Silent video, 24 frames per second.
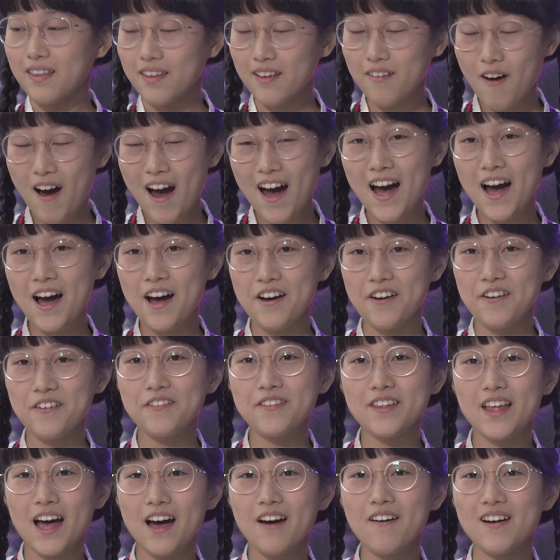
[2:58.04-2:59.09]
Wow,
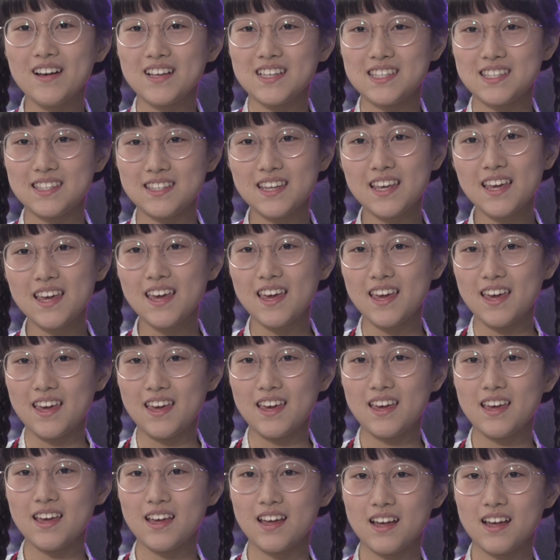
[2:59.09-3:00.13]
now I see.